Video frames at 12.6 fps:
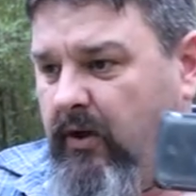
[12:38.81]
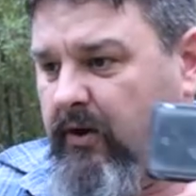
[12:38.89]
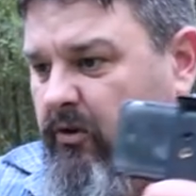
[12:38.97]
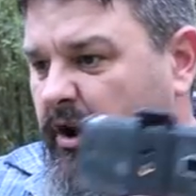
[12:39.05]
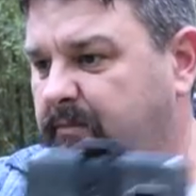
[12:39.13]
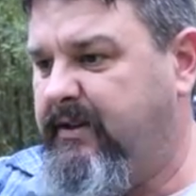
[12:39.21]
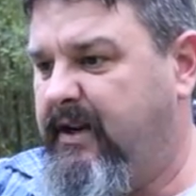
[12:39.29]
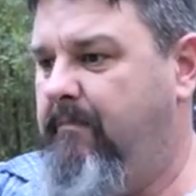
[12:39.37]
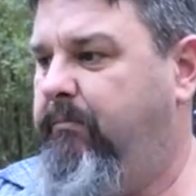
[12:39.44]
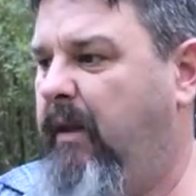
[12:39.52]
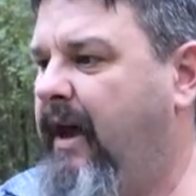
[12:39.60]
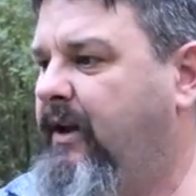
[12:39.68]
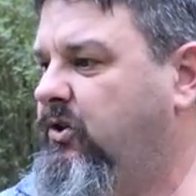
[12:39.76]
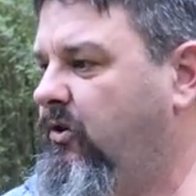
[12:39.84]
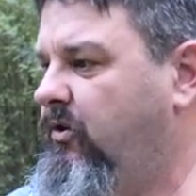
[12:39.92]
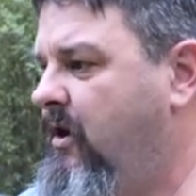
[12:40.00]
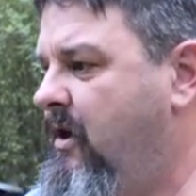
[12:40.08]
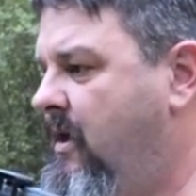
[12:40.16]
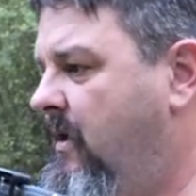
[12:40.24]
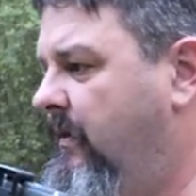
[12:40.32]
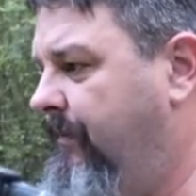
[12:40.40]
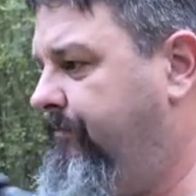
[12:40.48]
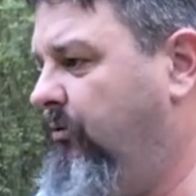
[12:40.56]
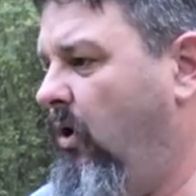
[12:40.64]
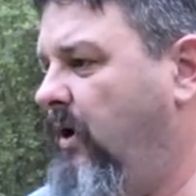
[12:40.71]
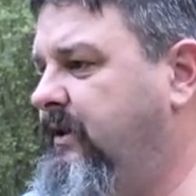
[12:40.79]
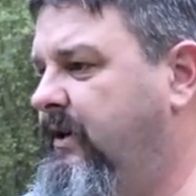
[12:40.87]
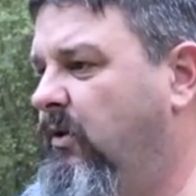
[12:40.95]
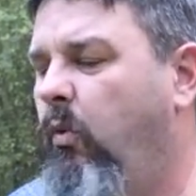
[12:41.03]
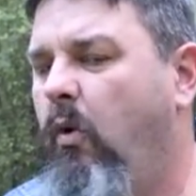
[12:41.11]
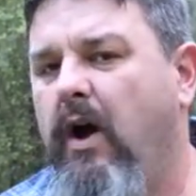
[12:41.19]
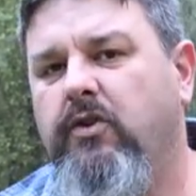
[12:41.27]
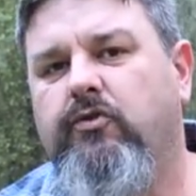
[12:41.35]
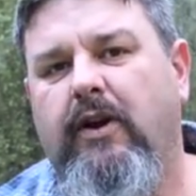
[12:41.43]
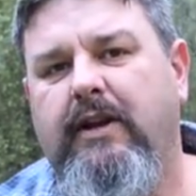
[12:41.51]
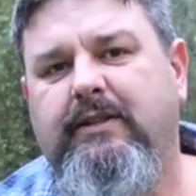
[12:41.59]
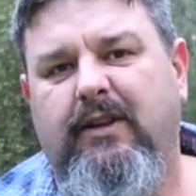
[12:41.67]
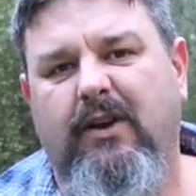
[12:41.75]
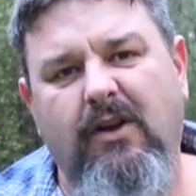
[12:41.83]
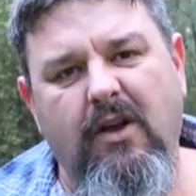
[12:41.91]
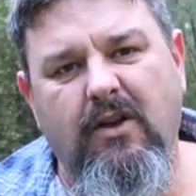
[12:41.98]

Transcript: The groom's in a black suit, the bride's in a white dress.